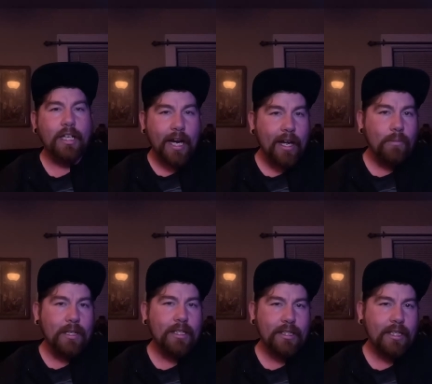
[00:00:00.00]
Today I'll
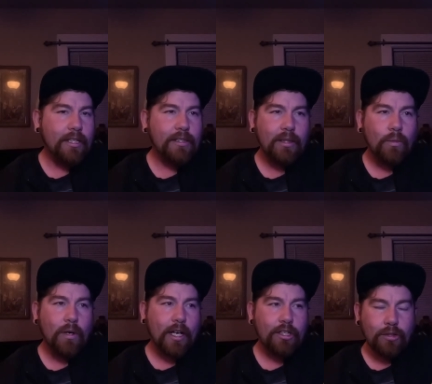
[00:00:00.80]
be discussing
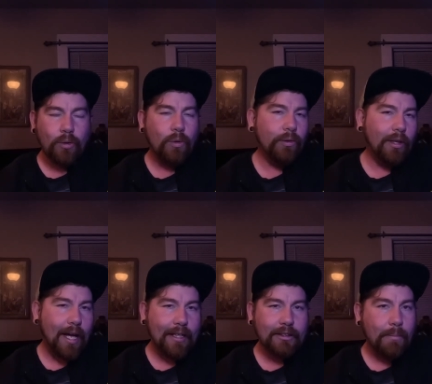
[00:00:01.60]
what I sold the
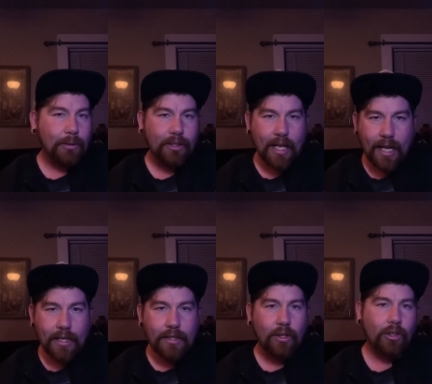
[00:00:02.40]
last couple
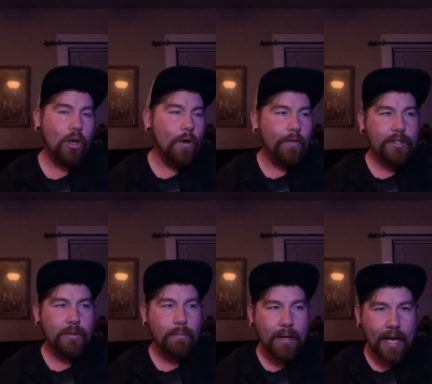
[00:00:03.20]
days. I'll go over
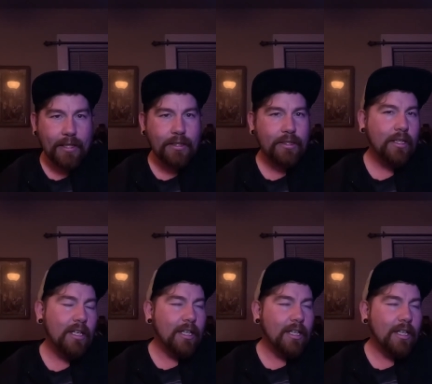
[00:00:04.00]
some bets.